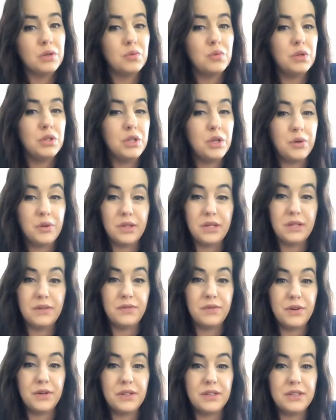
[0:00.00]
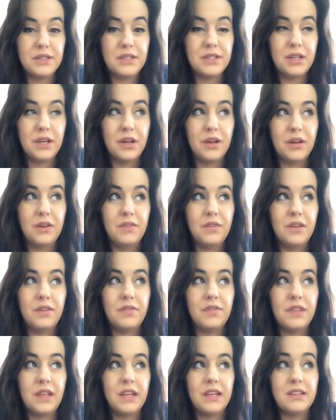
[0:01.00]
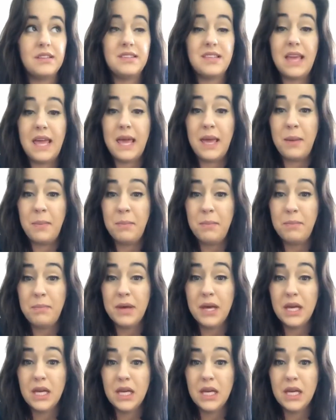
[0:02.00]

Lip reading: would know the difference of if that is hemp,